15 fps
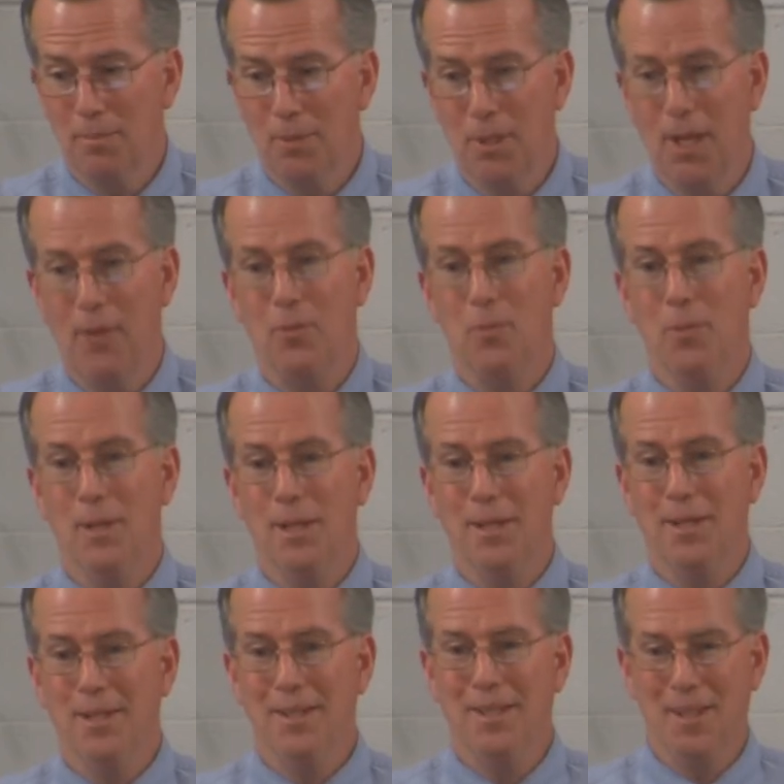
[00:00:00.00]
We'd have to
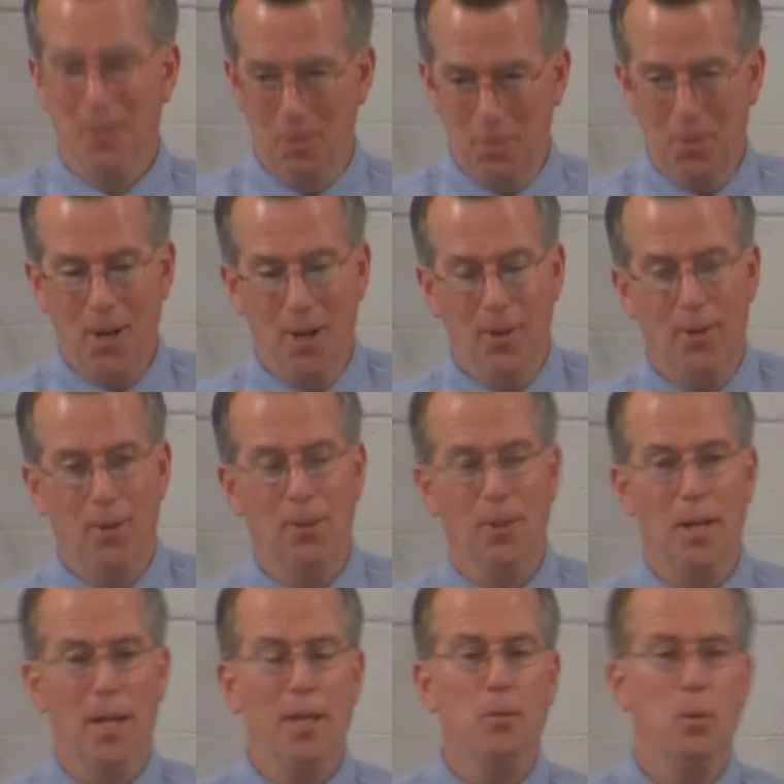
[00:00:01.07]
be in prayer all
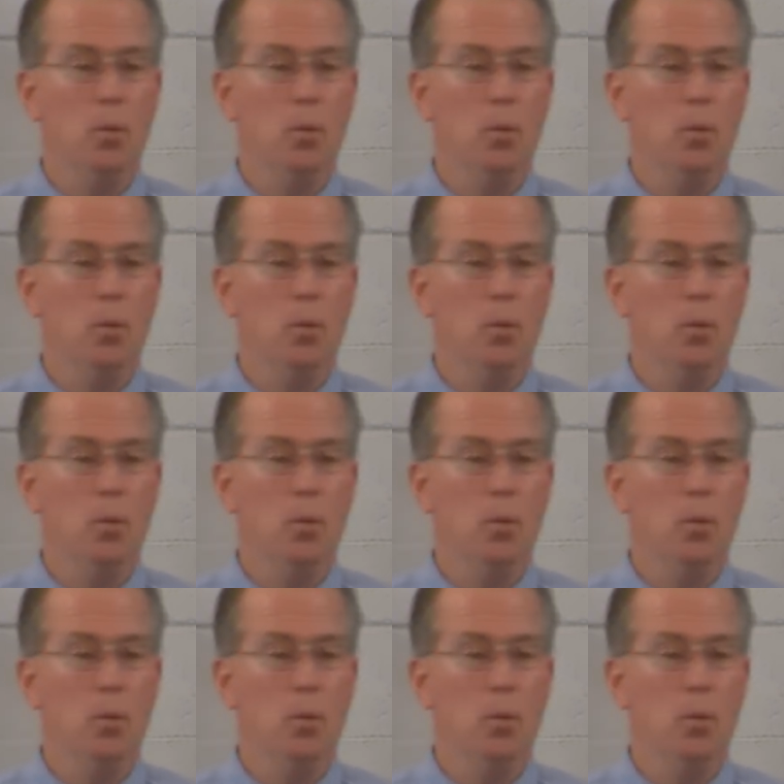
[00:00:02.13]
night.